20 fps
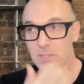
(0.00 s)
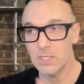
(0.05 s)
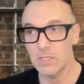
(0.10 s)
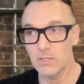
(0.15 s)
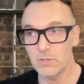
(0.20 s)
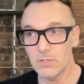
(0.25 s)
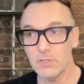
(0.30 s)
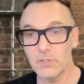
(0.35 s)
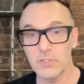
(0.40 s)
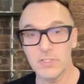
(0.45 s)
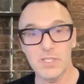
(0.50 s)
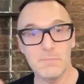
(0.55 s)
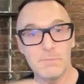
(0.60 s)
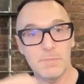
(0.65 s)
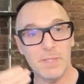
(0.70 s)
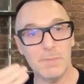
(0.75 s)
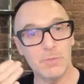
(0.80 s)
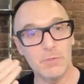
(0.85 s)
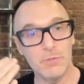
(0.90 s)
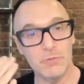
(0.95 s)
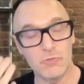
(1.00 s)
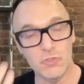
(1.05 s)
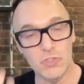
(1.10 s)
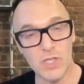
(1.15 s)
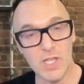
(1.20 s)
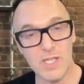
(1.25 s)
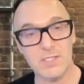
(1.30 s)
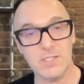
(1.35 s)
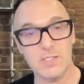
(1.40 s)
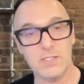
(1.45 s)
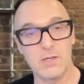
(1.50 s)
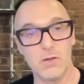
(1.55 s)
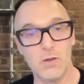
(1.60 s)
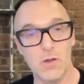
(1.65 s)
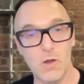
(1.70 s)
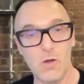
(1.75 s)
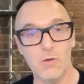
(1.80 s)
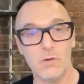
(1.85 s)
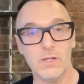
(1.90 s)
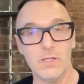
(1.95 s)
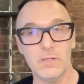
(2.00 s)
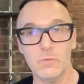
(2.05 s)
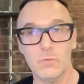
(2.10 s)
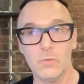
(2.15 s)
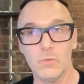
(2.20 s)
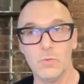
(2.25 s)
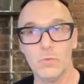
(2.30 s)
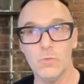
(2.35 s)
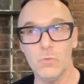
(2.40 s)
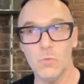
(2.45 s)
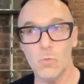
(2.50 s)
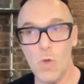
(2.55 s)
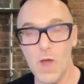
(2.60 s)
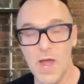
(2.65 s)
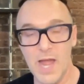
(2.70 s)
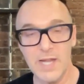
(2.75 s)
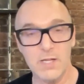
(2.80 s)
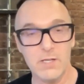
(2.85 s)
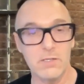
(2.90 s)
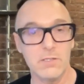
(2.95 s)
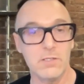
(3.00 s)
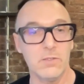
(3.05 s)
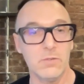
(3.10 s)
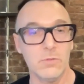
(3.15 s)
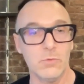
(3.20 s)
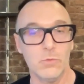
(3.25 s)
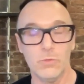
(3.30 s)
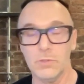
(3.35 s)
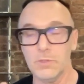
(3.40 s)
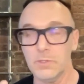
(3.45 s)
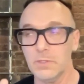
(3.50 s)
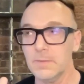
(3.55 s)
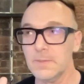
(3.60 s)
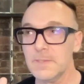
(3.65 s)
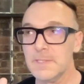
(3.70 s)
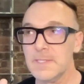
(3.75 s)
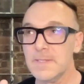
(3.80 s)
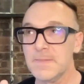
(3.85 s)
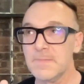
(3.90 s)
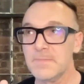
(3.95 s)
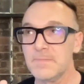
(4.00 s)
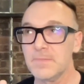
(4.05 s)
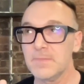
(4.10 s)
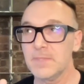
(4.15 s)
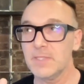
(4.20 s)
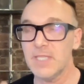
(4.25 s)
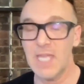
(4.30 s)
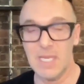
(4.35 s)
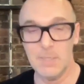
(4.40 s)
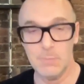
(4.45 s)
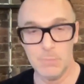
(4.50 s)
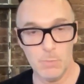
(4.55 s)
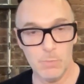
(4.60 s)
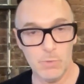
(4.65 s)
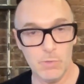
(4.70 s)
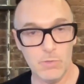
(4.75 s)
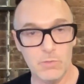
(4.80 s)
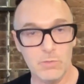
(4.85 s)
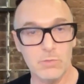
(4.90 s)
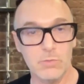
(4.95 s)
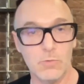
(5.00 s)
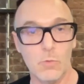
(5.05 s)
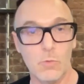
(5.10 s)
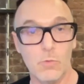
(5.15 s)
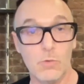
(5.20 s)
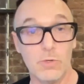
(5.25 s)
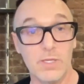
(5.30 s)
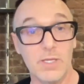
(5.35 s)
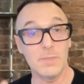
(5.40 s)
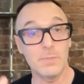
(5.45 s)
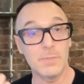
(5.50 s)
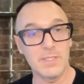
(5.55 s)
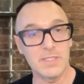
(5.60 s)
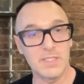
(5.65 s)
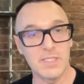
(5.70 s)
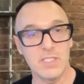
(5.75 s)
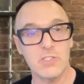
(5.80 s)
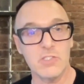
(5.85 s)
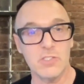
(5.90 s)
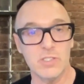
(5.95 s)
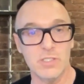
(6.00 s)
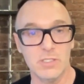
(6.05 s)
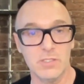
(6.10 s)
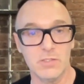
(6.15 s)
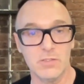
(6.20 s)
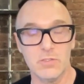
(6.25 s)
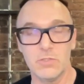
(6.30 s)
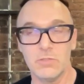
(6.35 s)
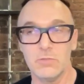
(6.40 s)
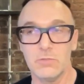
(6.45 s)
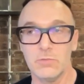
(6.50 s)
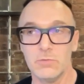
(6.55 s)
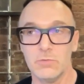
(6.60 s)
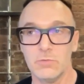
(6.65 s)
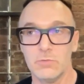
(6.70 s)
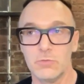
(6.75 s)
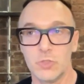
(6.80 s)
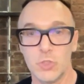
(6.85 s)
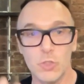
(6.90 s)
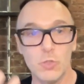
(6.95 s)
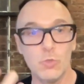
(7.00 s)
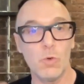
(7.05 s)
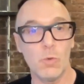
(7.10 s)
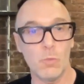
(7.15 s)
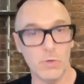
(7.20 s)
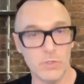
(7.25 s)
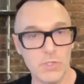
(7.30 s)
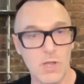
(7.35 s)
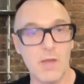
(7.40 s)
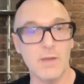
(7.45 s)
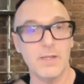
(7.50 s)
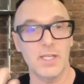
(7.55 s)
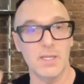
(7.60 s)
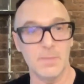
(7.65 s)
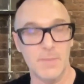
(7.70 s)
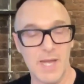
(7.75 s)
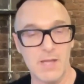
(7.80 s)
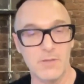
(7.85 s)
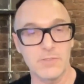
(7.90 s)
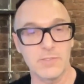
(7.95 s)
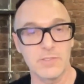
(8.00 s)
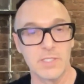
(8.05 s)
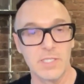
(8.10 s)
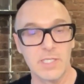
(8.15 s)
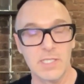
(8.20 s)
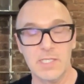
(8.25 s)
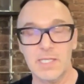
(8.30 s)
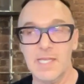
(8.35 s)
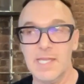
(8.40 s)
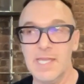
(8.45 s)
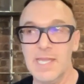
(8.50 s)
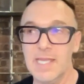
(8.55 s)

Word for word: there there are some people who just aren't wired or capable or in a position to do what we're talking about. Mm-hmm.